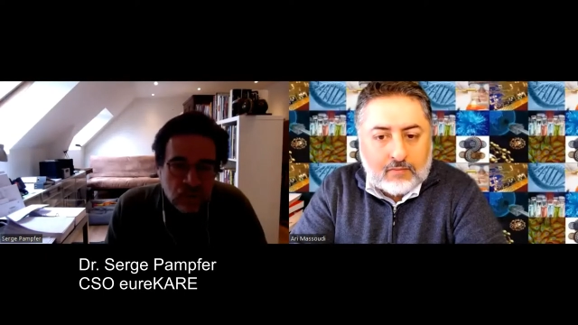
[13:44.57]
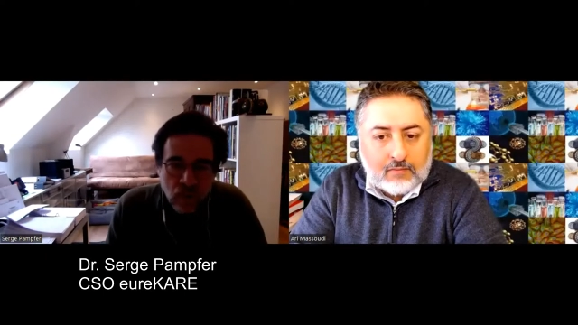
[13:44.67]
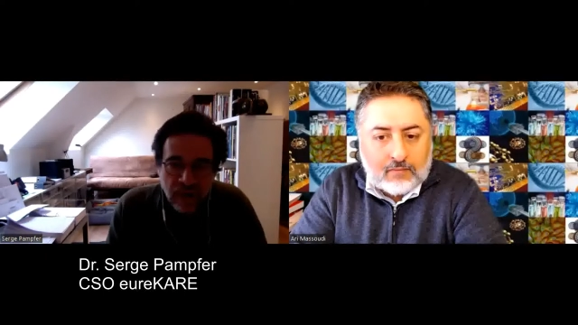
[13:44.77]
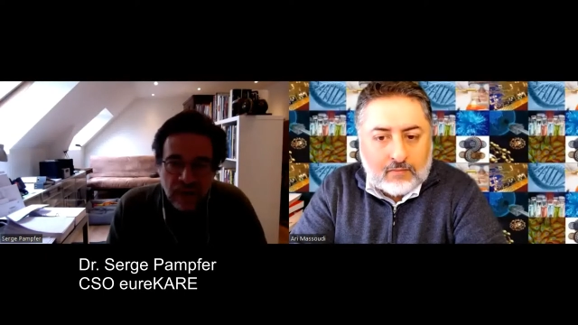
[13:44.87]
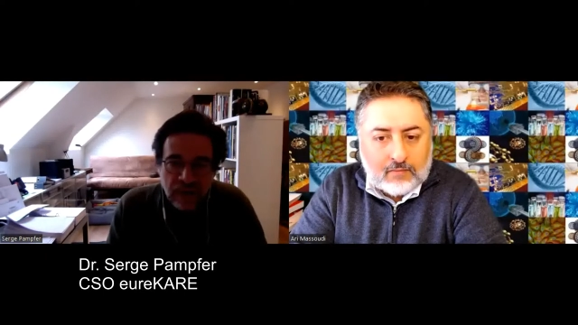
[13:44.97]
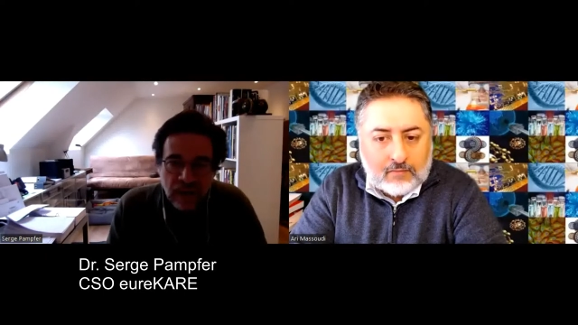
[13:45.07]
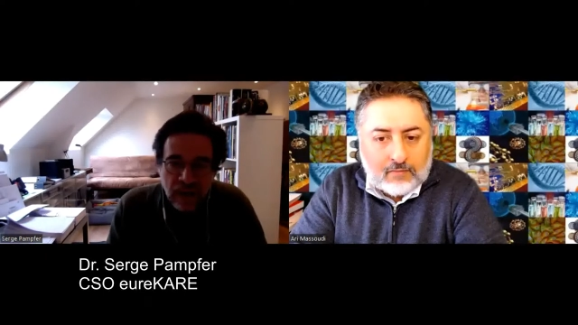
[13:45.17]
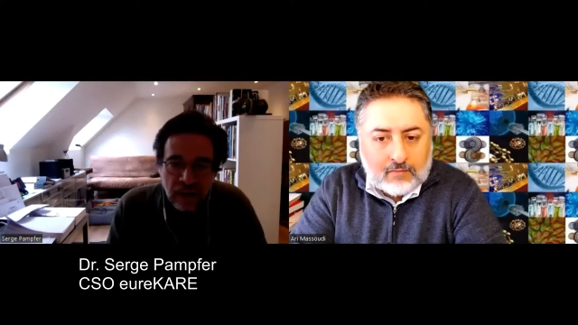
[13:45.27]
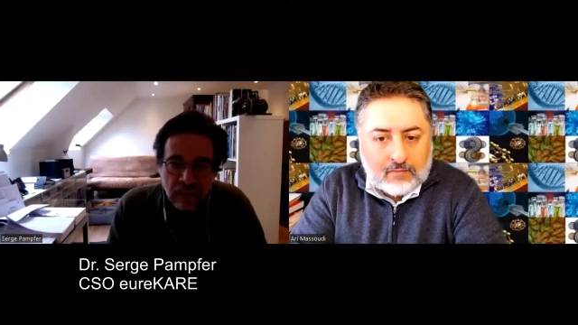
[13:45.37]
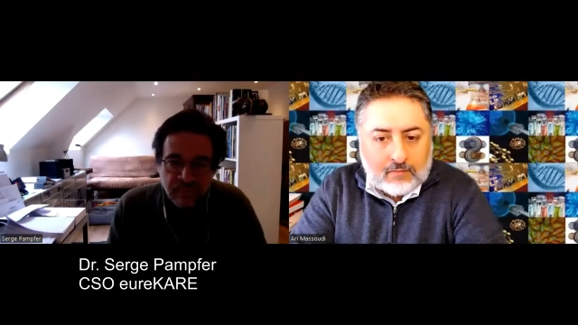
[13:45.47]
Speaker 1: the way
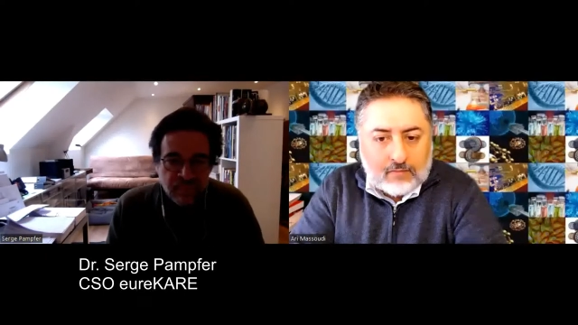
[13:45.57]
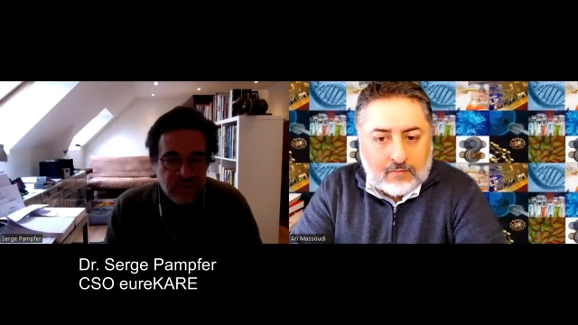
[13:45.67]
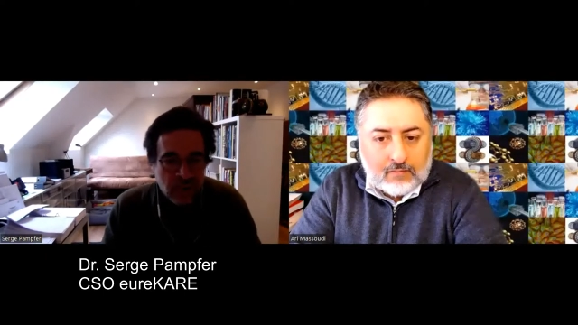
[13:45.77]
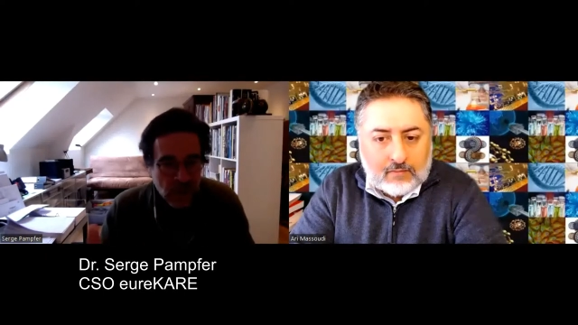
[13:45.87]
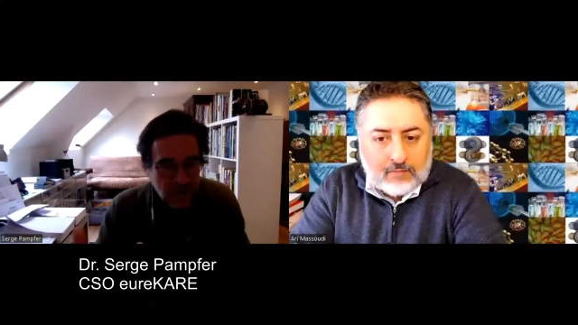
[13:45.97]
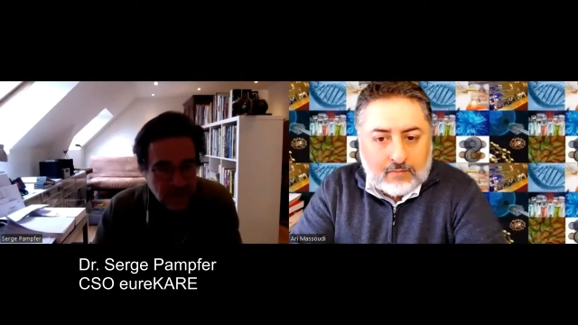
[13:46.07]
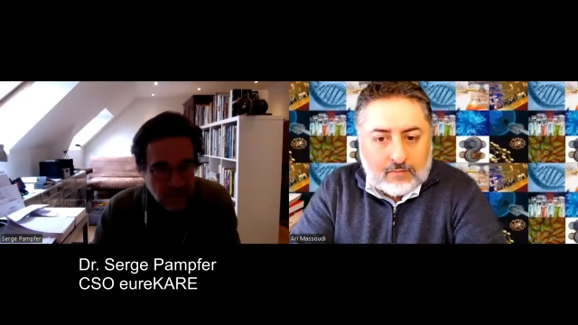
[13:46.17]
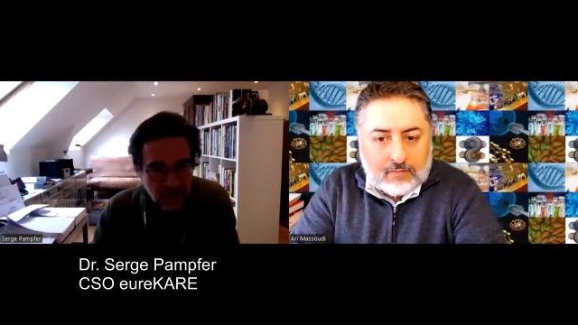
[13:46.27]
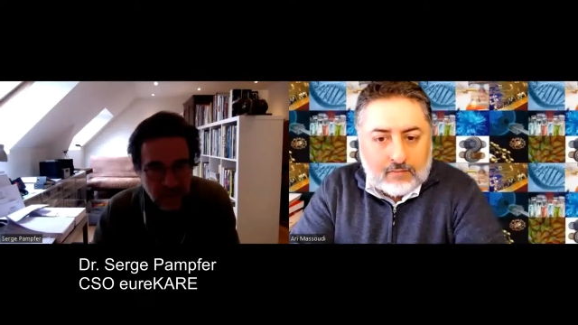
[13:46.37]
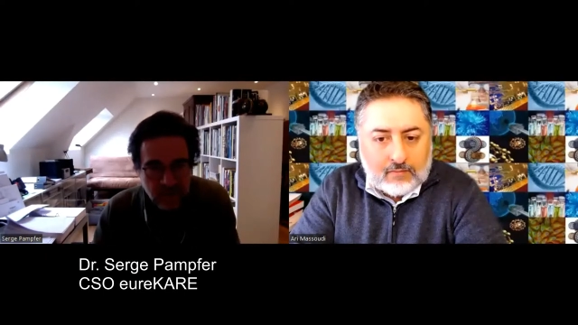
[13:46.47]
uh,
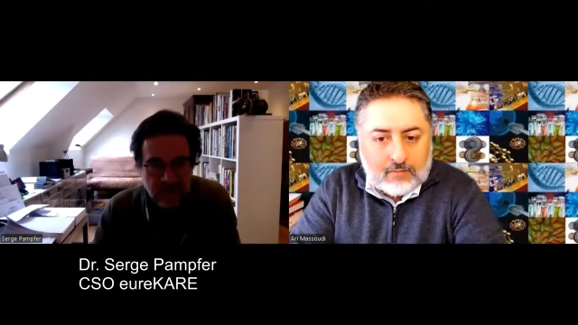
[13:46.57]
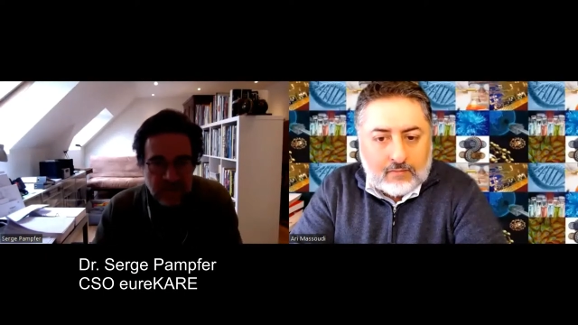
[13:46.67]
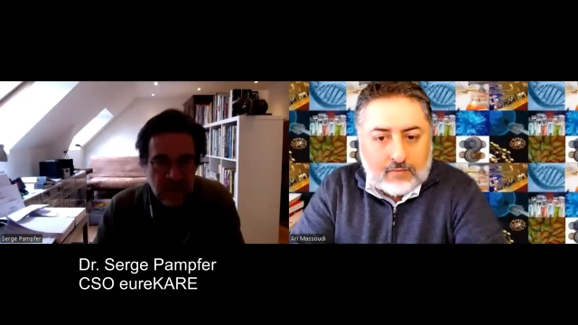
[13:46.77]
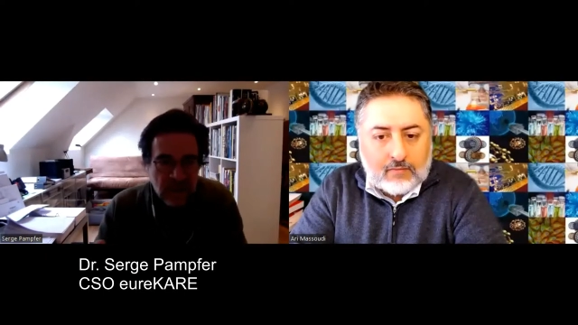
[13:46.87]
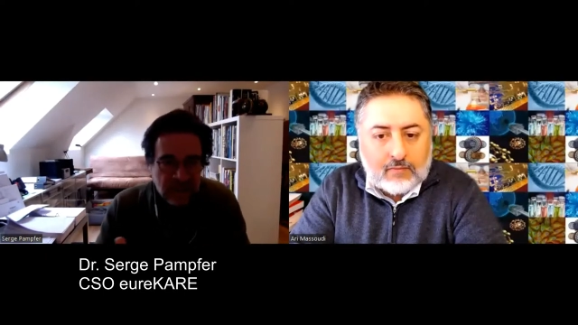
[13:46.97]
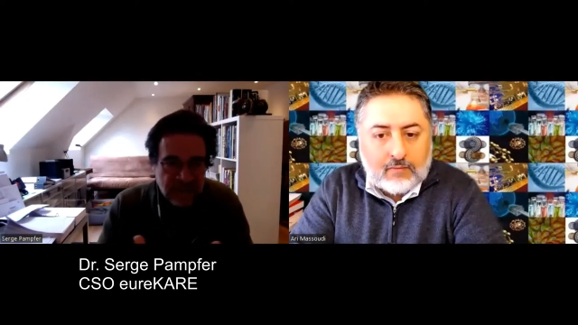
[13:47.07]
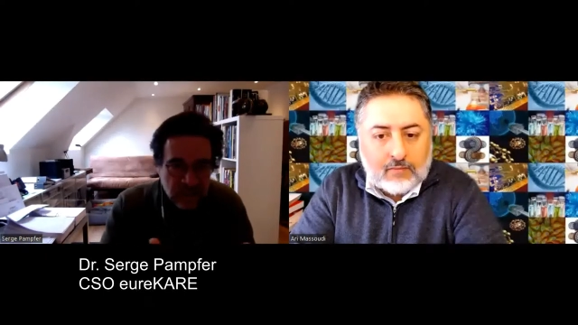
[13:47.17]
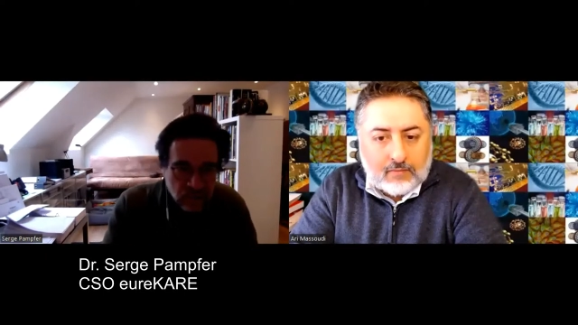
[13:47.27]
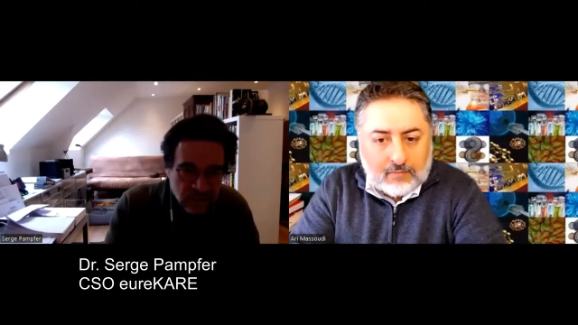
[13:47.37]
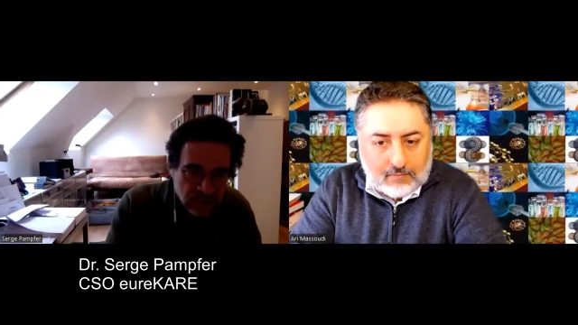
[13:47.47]
directors,
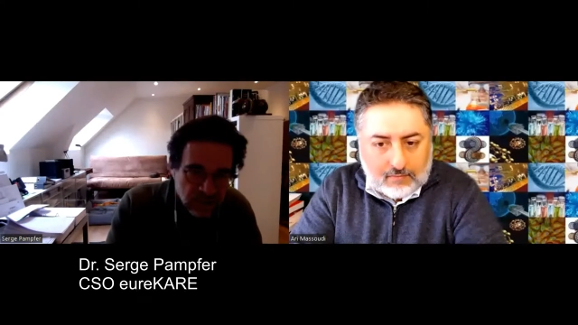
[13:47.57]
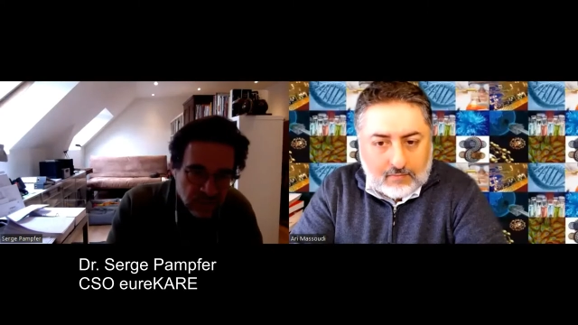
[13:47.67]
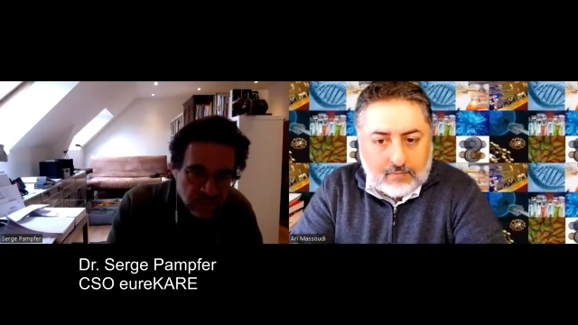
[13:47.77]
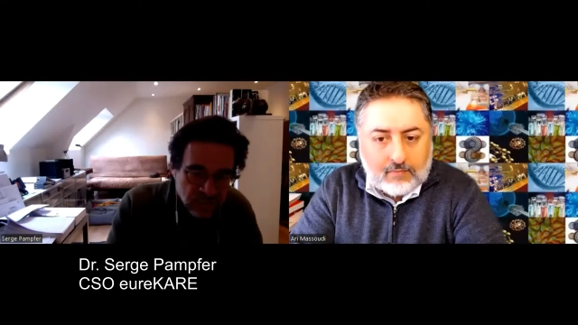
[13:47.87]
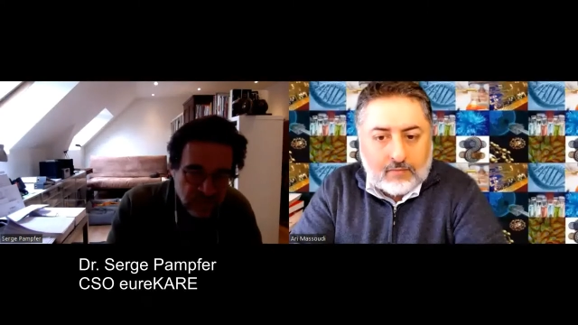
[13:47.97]
executives,